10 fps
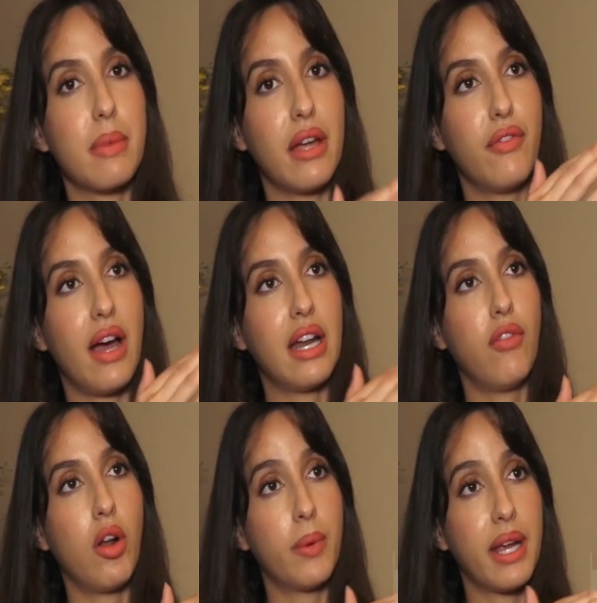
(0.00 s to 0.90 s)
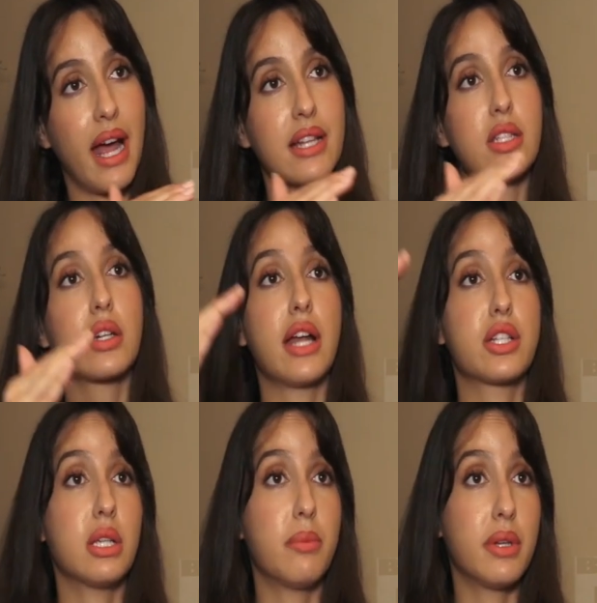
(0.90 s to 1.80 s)
my fan following has
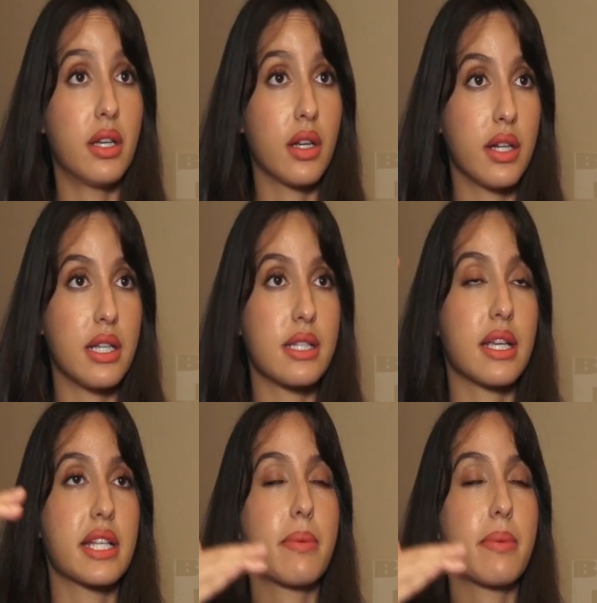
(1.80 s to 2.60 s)
gradually been increasing,